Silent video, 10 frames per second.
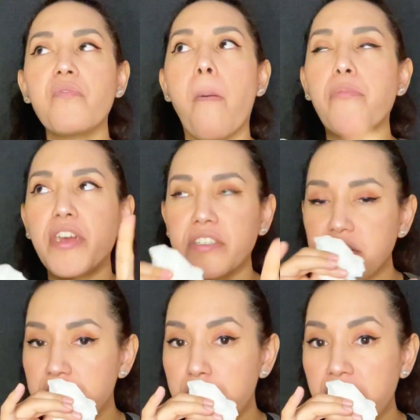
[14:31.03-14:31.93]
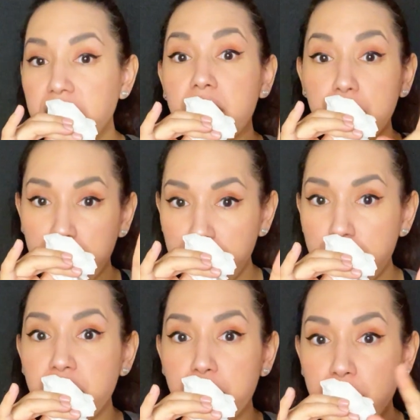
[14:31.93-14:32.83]
Pregnancy brain and mommy
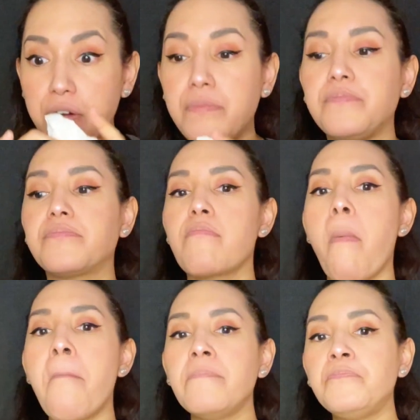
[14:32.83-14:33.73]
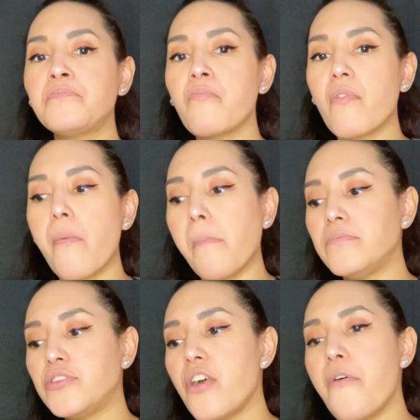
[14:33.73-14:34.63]
brain are real.
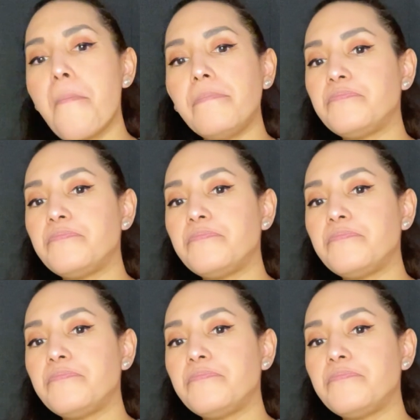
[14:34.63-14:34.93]
So